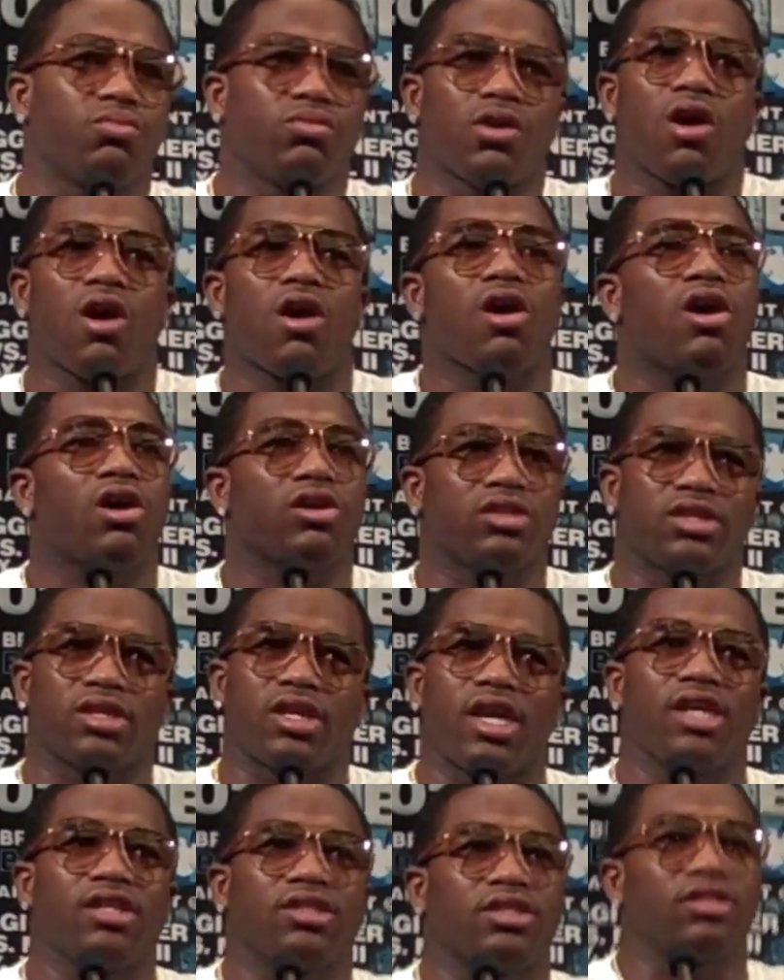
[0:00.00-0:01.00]
our
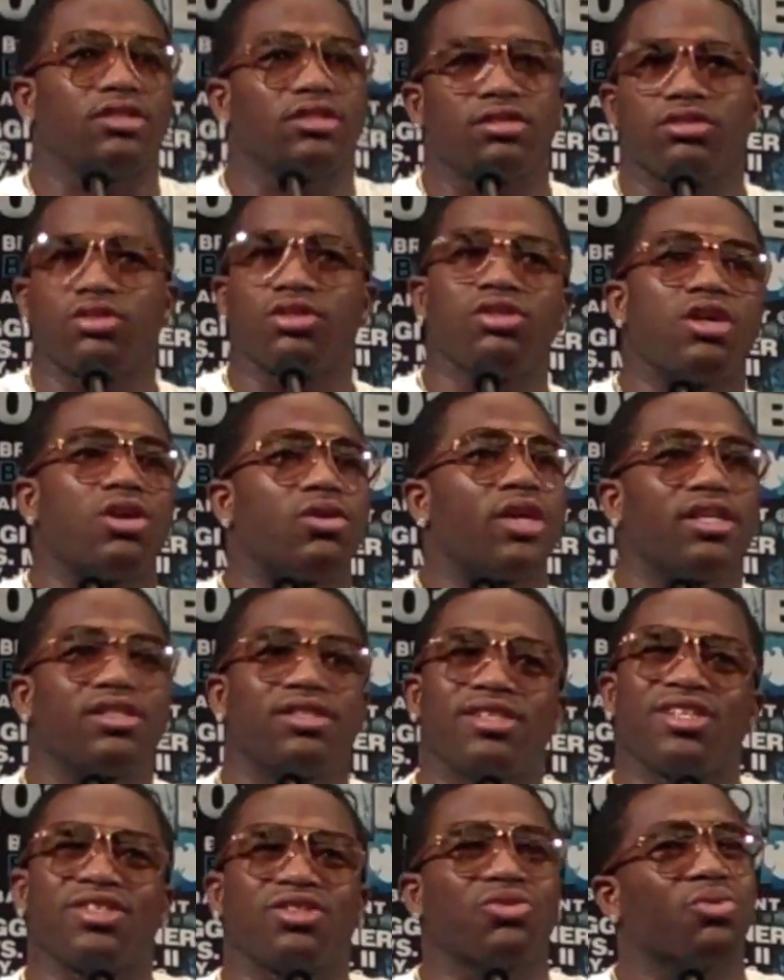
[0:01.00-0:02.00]
altercation, you know, they
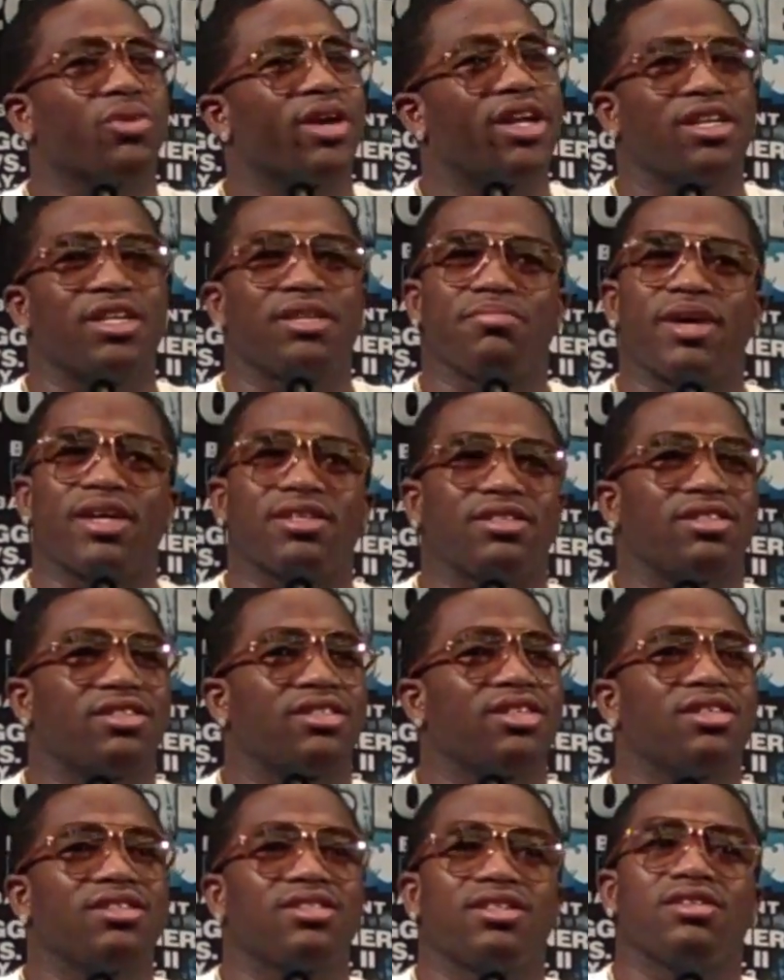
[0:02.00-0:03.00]
sent threatening
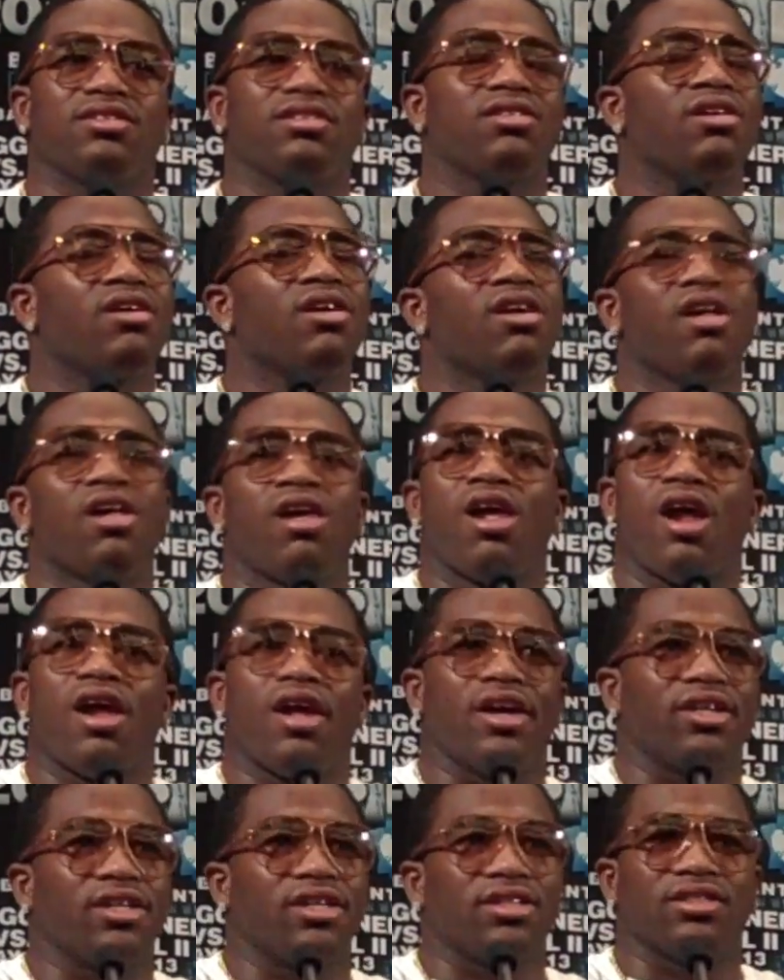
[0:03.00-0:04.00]
messages and,
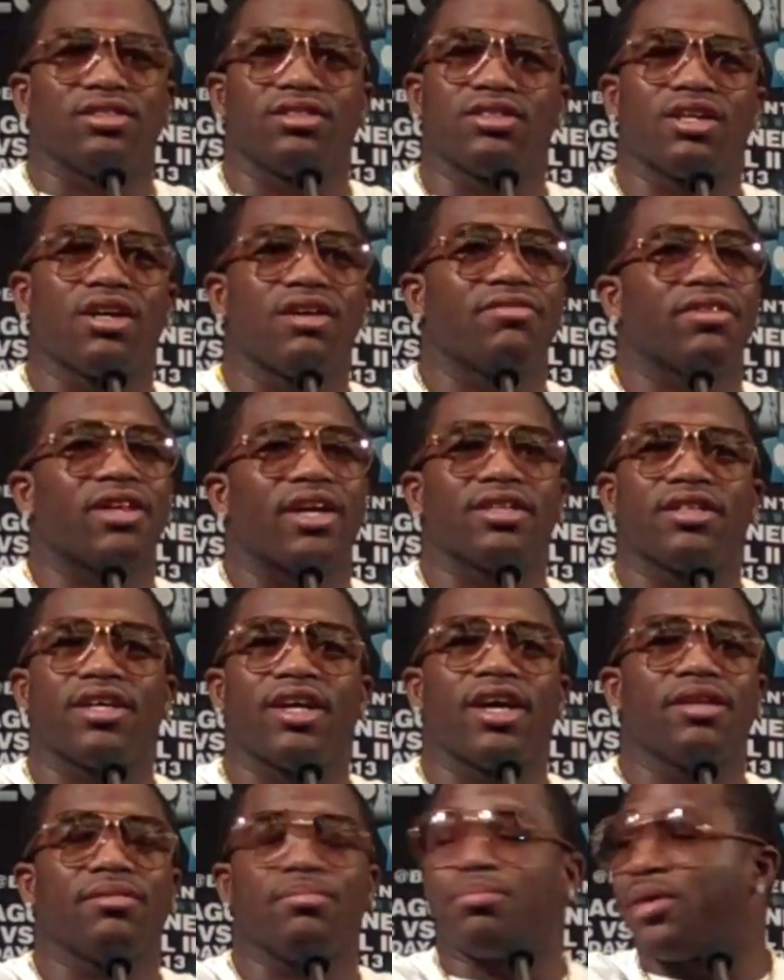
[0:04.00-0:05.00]
and, and stuff like
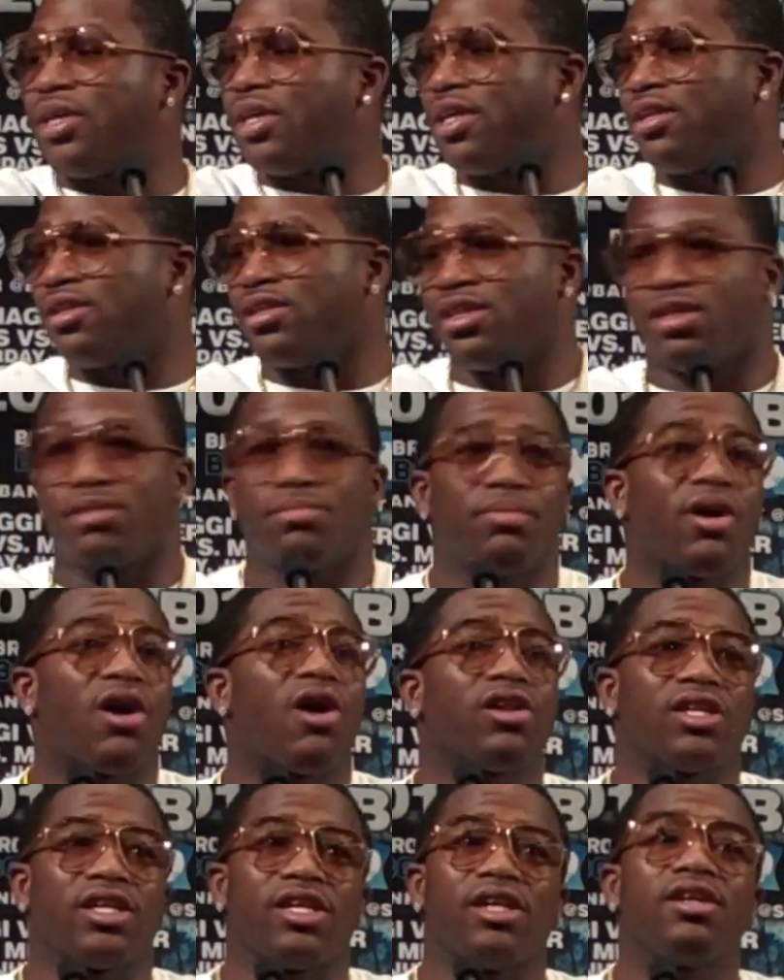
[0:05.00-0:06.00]
that. Pete and
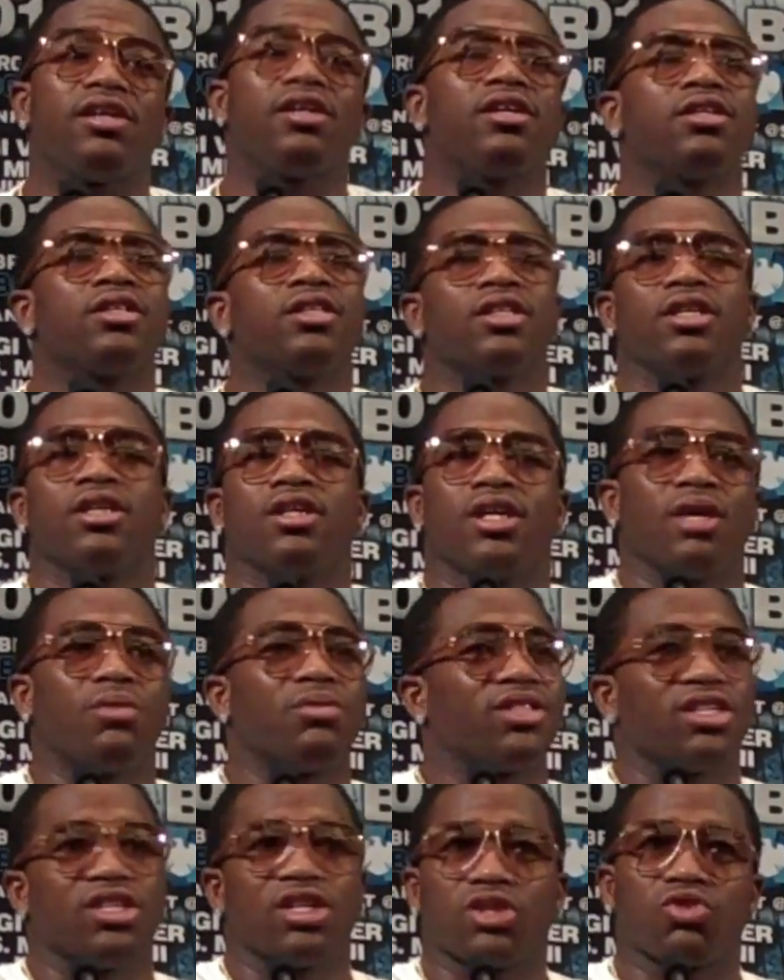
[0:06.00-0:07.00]
Paulie, it
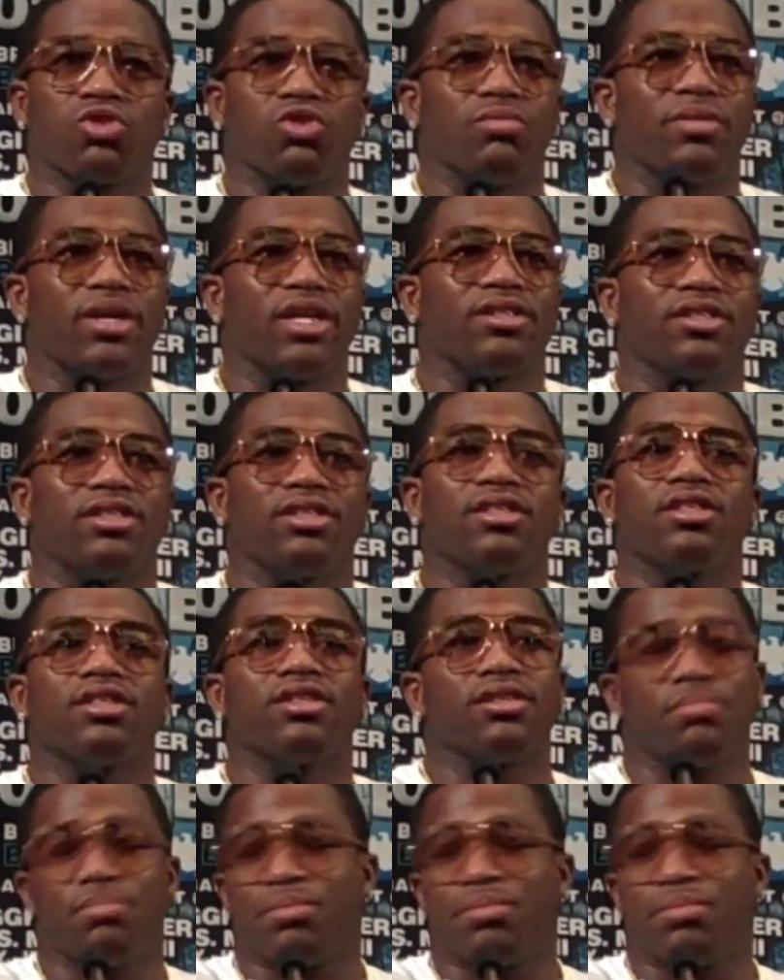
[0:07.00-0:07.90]
was in a group message.